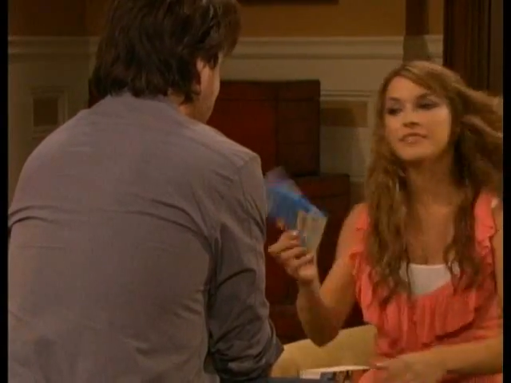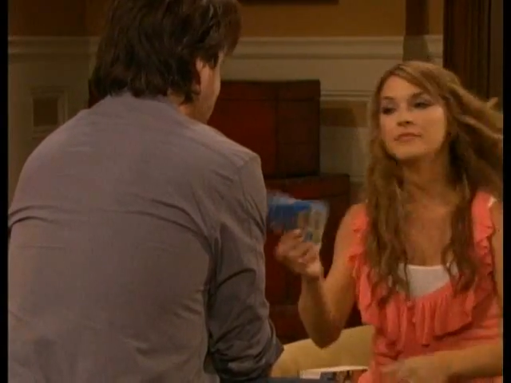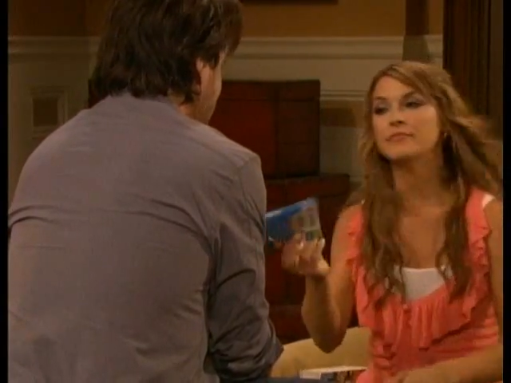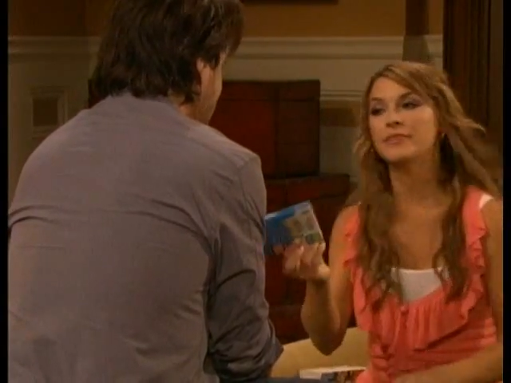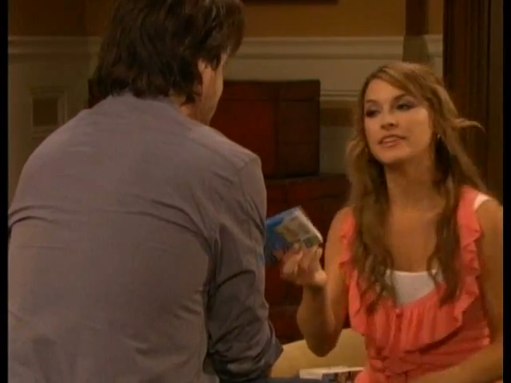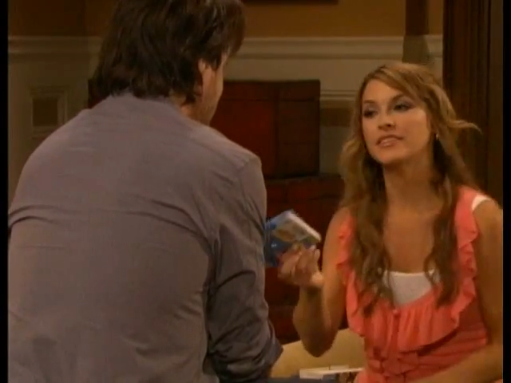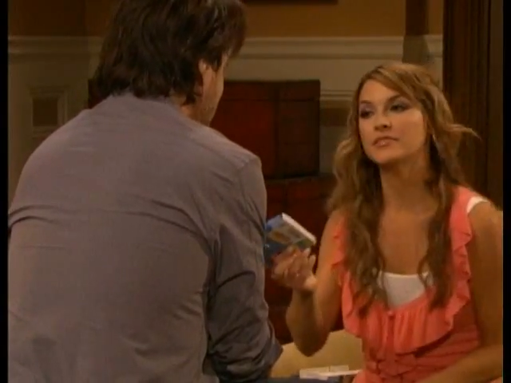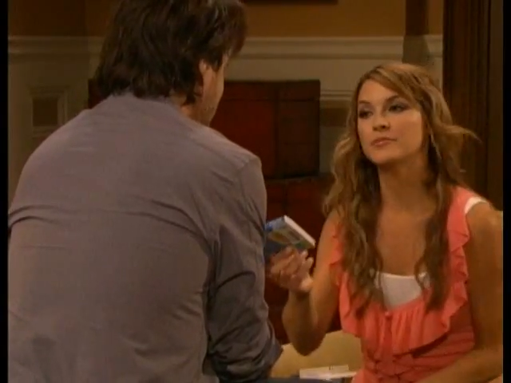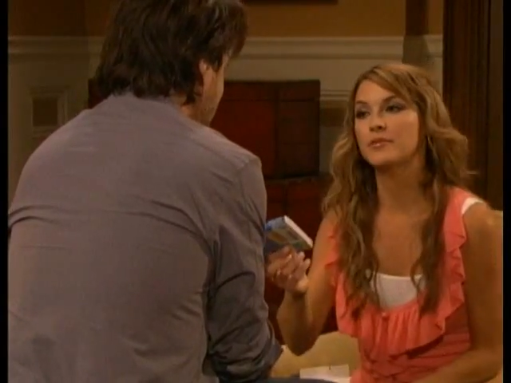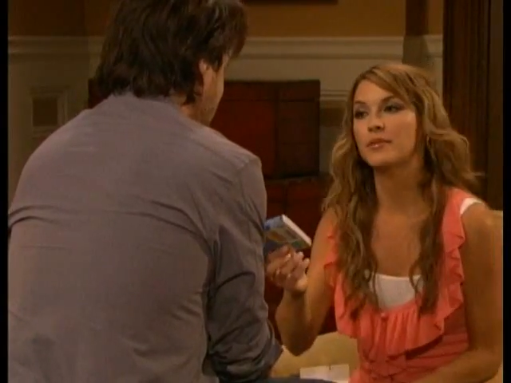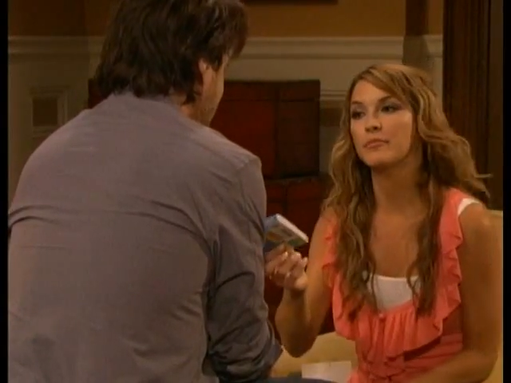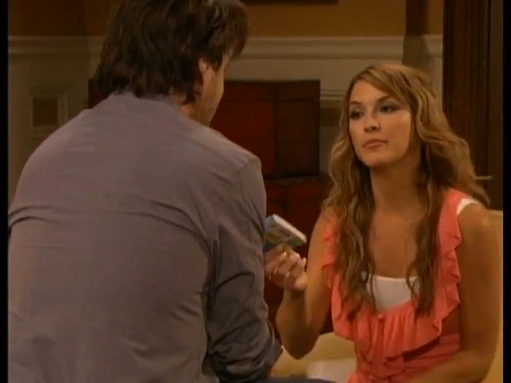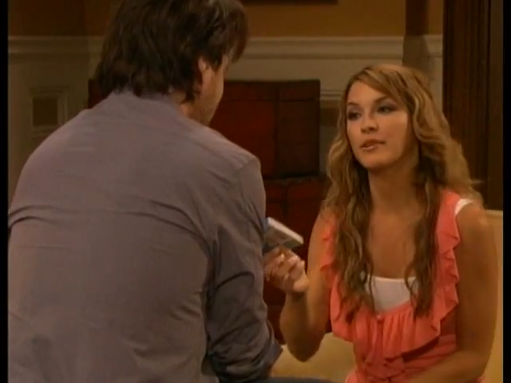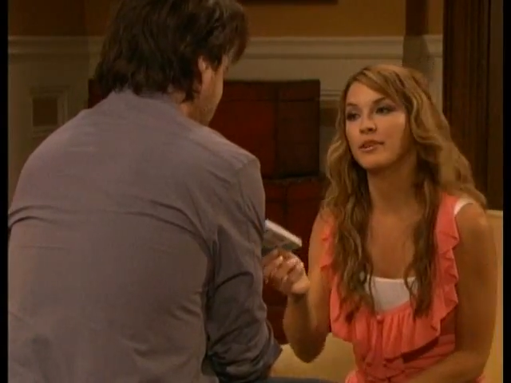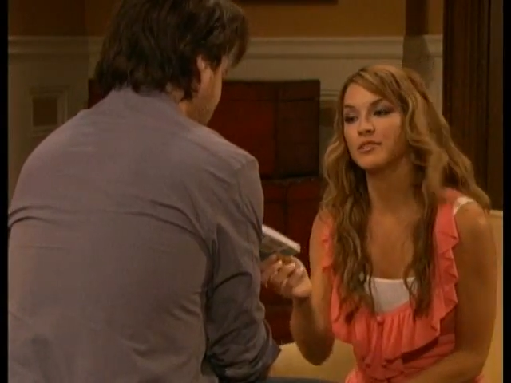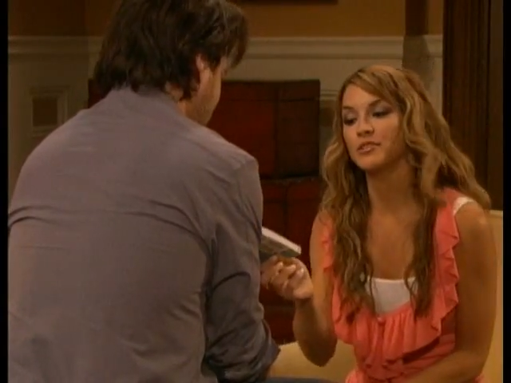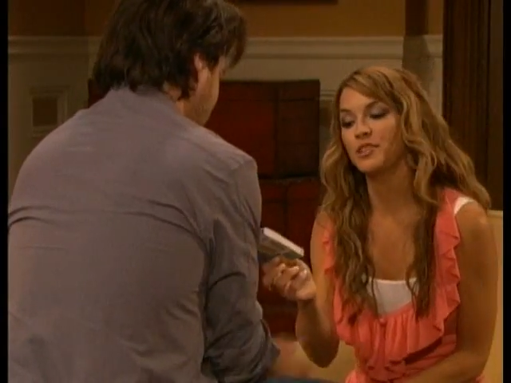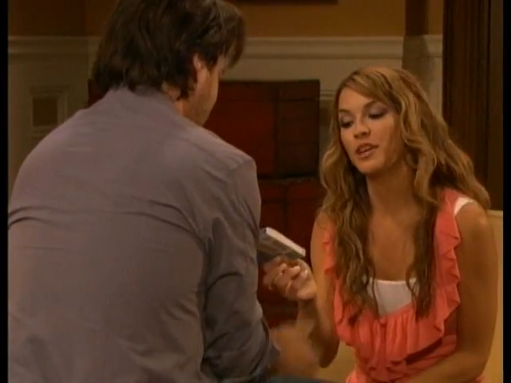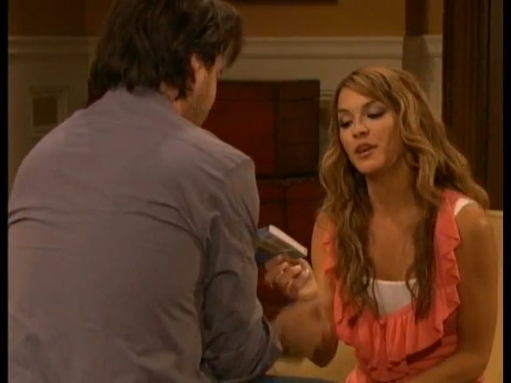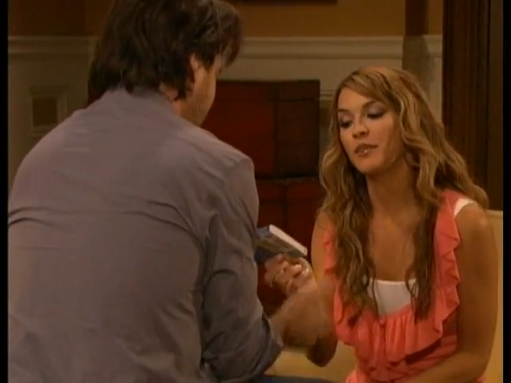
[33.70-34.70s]
you may as well
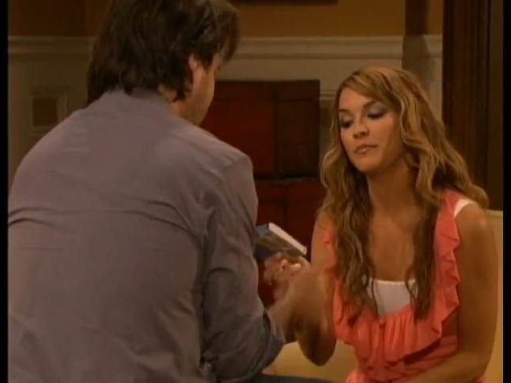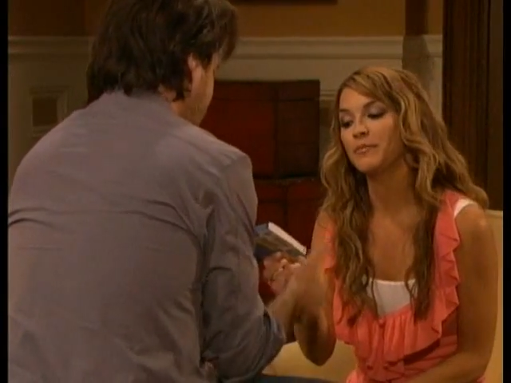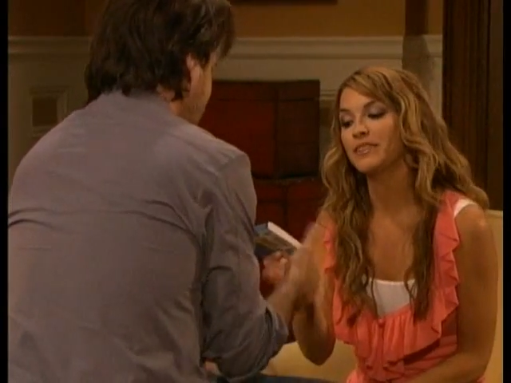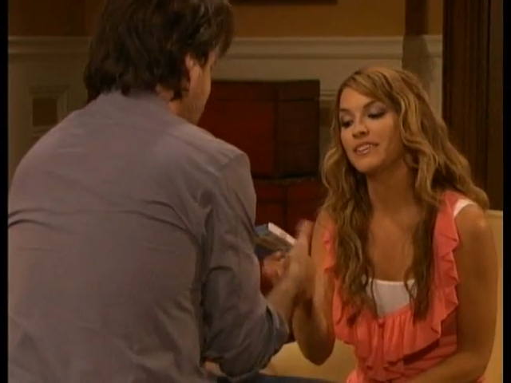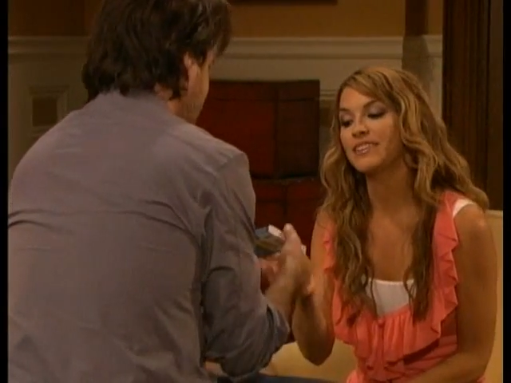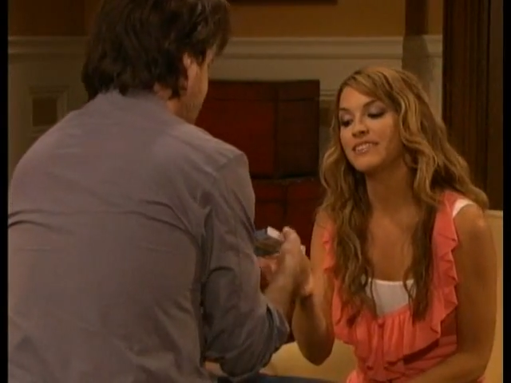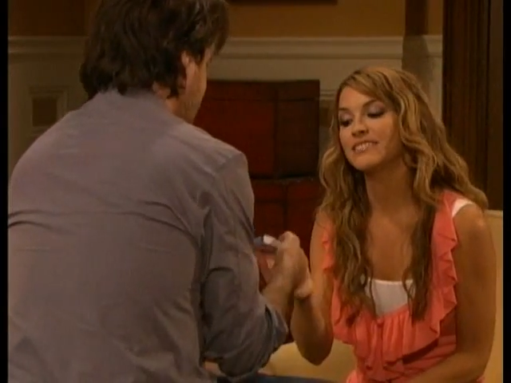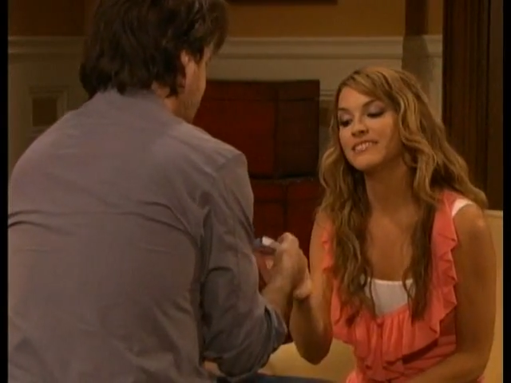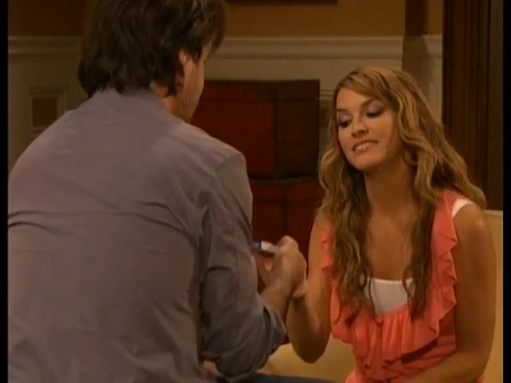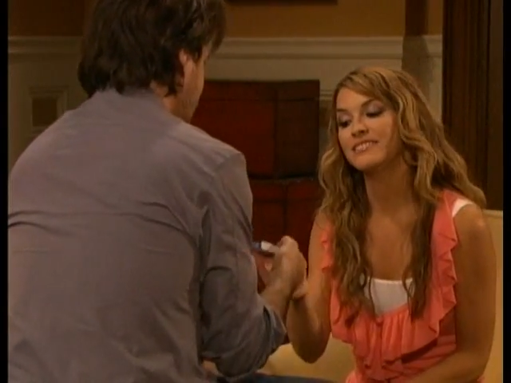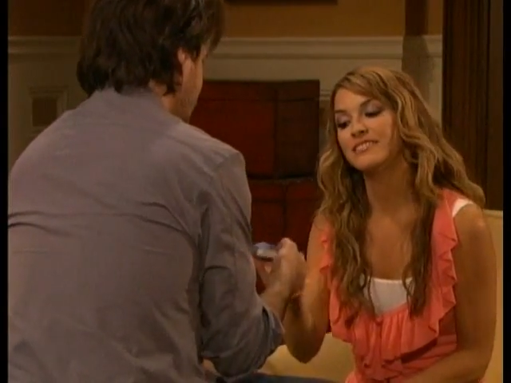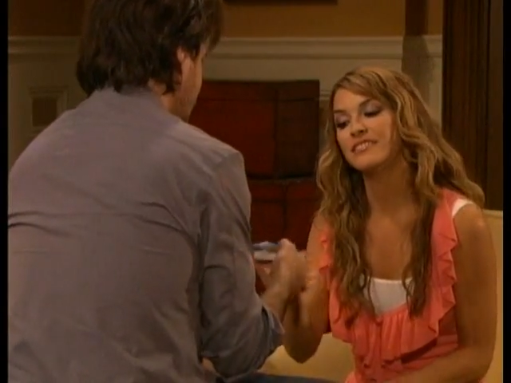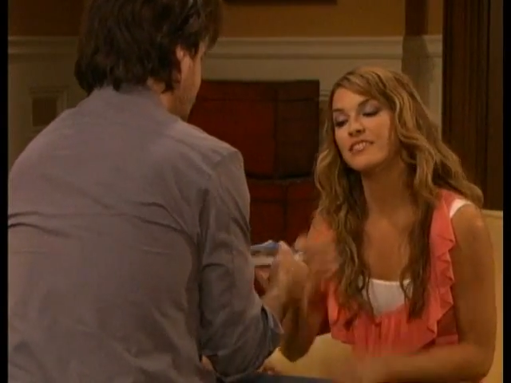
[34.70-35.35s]
brush up because,